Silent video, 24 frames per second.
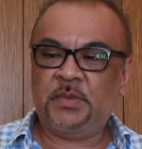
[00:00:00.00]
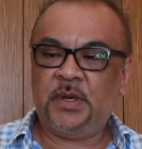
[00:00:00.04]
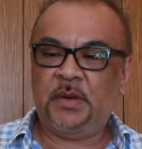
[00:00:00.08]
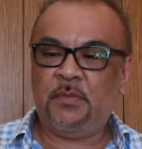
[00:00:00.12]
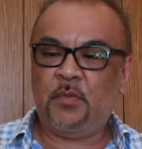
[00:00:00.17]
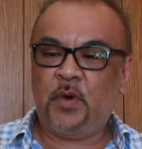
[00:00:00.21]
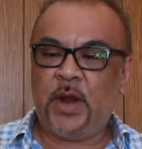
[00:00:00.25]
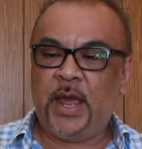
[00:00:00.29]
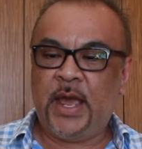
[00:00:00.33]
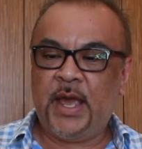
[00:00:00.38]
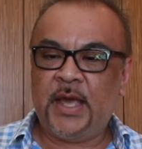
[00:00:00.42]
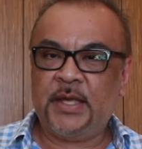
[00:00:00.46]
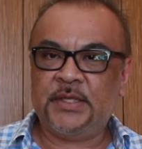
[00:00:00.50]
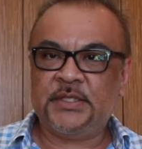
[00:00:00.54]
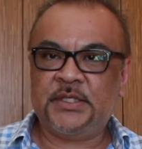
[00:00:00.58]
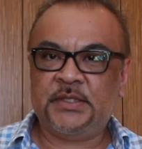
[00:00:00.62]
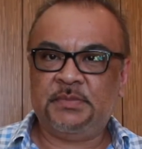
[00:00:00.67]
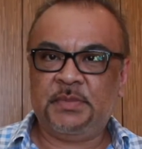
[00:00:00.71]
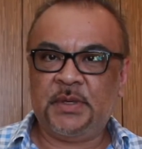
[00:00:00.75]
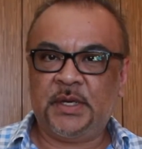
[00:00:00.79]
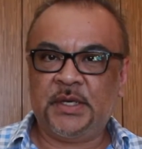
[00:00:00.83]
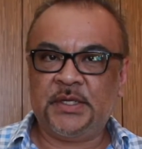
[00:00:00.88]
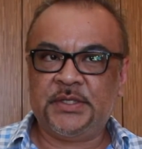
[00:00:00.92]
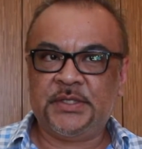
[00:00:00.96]
many brands
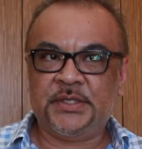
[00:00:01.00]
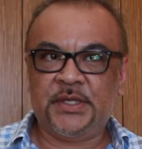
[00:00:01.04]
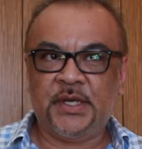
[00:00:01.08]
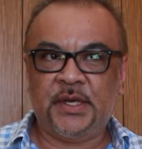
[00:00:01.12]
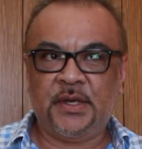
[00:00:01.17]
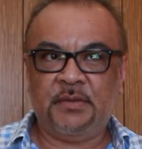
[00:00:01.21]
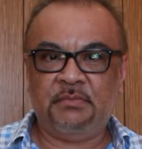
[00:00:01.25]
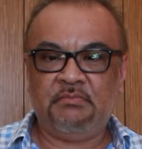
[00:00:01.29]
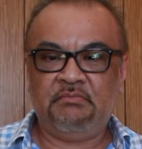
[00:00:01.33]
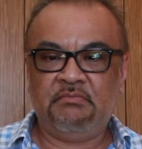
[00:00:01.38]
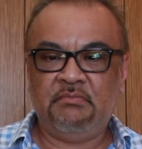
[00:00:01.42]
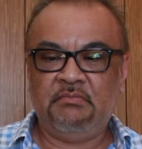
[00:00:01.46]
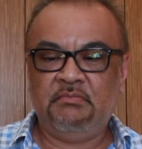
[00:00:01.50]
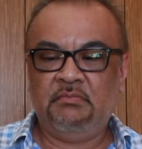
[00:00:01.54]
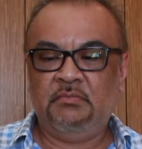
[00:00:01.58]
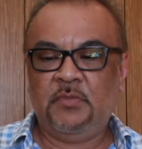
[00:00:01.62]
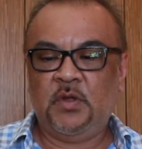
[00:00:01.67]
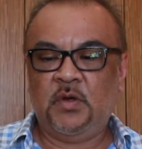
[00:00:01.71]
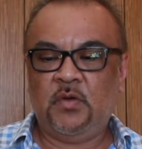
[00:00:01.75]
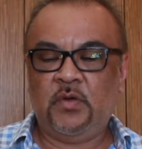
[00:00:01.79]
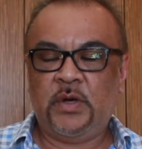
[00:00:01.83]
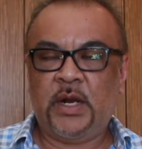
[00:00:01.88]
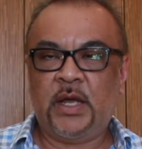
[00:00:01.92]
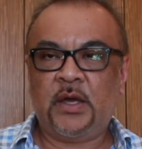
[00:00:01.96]
because um,
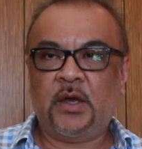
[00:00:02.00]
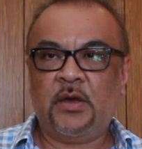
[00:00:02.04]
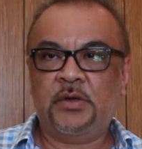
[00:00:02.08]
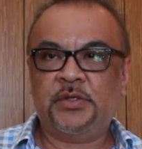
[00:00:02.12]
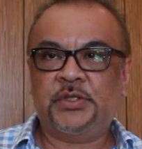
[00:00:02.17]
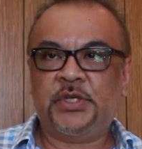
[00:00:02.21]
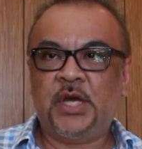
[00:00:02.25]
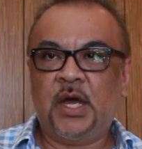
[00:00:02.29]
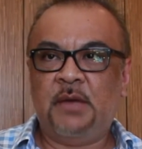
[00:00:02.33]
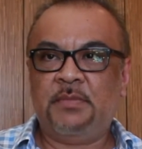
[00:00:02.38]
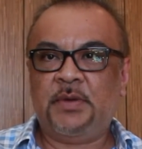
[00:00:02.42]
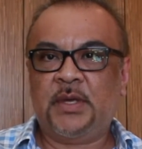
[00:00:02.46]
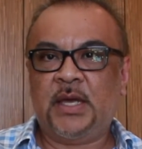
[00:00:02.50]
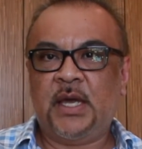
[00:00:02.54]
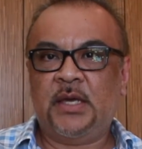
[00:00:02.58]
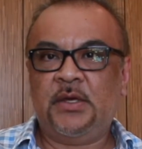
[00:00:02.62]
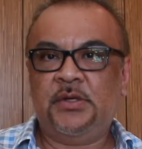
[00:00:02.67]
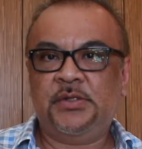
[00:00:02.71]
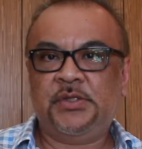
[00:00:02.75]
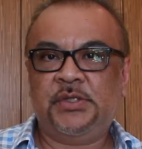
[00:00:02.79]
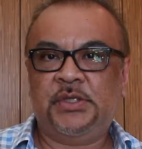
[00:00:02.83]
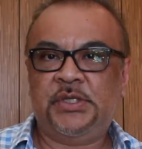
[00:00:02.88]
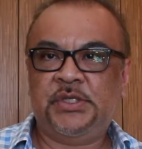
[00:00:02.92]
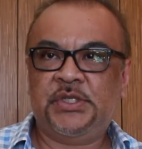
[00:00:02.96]
when I go shopping, I
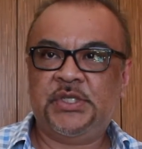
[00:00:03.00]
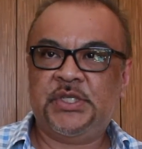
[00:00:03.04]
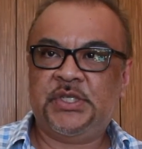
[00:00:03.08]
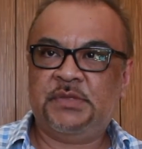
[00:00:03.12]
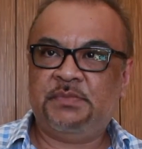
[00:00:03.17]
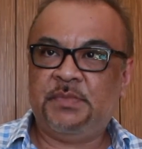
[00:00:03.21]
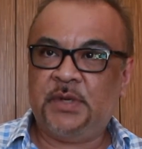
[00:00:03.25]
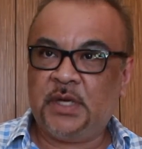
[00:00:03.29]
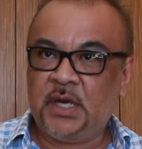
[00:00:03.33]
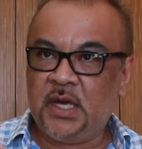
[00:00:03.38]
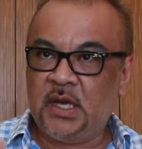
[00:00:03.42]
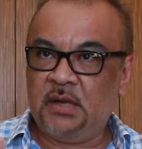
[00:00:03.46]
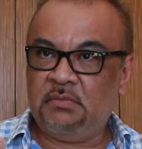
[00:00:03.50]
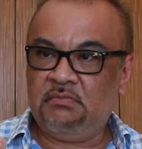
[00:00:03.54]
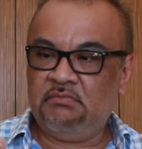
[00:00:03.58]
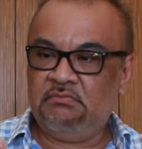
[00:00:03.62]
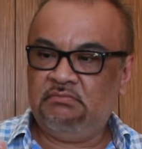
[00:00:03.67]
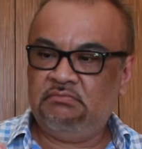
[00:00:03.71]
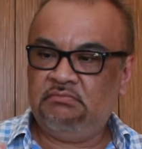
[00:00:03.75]
usually just pick up